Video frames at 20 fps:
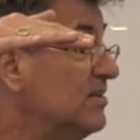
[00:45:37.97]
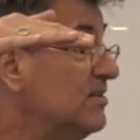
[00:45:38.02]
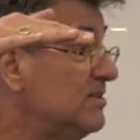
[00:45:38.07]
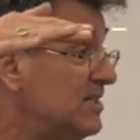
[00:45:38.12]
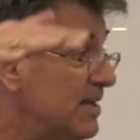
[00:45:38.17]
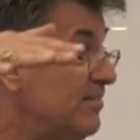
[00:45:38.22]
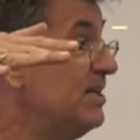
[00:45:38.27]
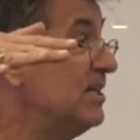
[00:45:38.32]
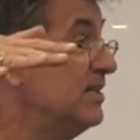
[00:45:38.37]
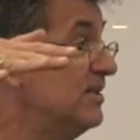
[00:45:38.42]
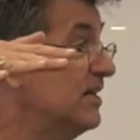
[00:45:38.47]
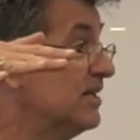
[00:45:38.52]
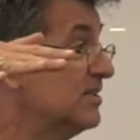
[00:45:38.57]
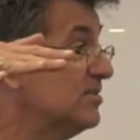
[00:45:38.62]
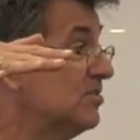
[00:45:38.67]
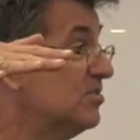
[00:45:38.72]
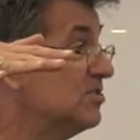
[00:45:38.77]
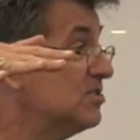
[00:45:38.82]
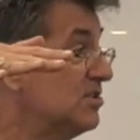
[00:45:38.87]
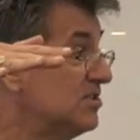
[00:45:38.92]

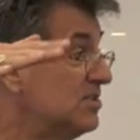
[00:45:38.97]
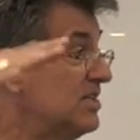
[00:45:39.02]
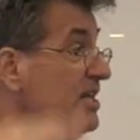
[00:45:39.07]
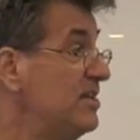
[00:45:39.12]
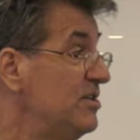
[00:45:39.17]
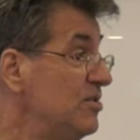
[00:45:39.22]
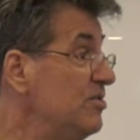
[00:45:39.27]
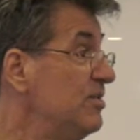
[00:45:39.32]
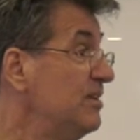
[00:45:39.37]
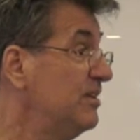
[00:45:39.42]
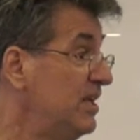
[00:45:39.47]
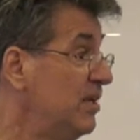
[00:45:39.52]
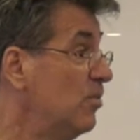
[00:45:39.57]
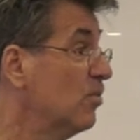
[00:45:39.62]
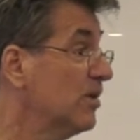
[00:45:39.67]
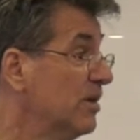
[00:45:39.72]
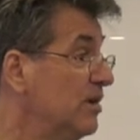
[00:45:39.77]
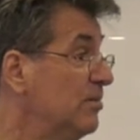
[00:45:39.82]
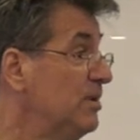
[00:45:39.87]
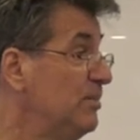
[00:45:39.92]
semiconductors because they knew that they
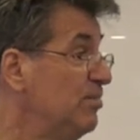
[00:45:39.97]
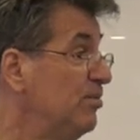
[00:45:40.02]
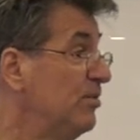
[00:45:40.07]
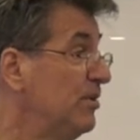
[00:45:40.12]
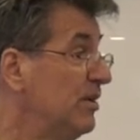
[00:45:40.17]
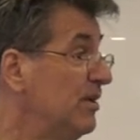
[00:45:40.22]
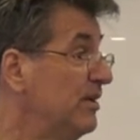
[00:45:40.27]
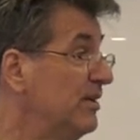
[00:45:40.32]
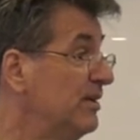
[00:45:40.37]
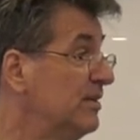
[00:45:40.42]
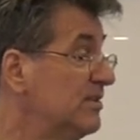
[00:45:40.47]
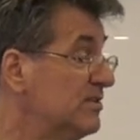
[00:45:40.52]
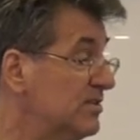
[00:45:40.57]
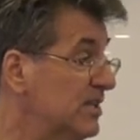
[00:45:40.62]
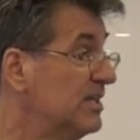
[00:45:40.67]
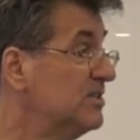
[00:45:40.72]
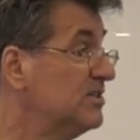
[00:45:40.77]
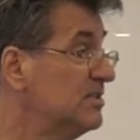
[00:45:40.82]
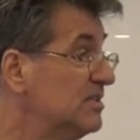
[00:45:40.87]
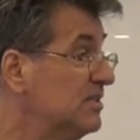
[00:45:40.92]
were going to be put on a, a,
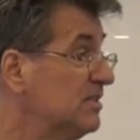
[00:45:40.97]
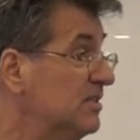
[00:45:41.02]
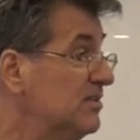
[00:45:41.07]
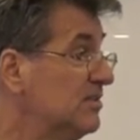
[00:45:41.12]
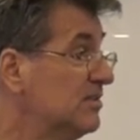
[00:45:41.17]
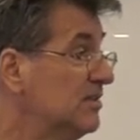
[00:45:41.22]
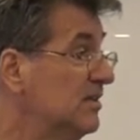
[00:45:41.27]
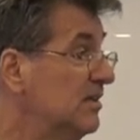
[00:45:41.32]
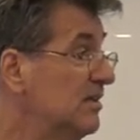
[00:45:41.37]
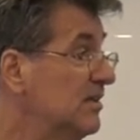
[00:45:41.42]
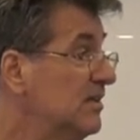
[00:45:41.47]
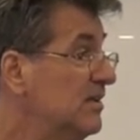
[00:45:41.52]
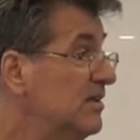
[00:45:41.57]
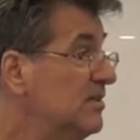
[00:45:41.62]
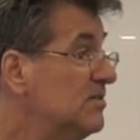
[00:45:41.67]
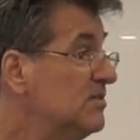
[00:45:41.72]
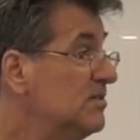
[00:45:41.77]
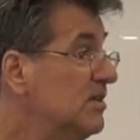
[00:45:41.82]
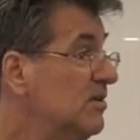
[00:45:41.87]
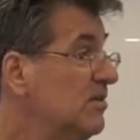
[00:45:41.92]
sanctions list.
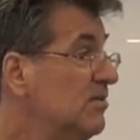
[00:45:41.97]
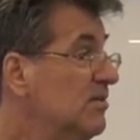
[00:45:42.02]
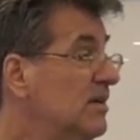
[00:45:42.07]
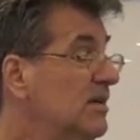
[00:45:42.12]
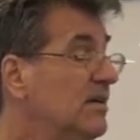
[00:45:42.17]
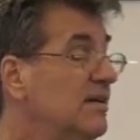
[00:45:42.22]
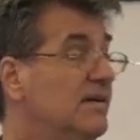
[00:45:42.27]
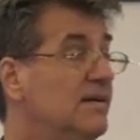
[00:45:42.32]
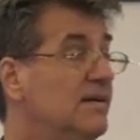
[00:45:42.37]
So,